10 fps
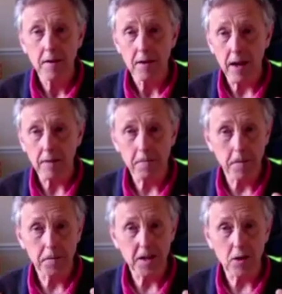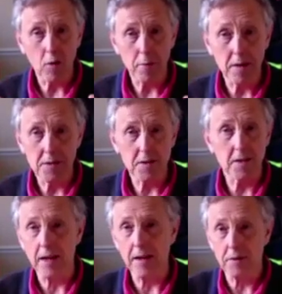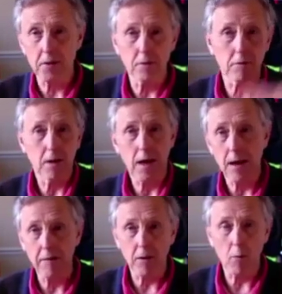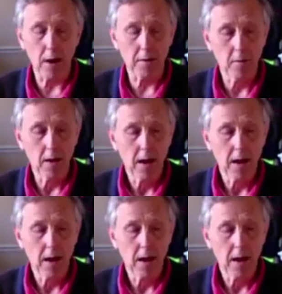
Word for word: like 50 copies to give to everyone,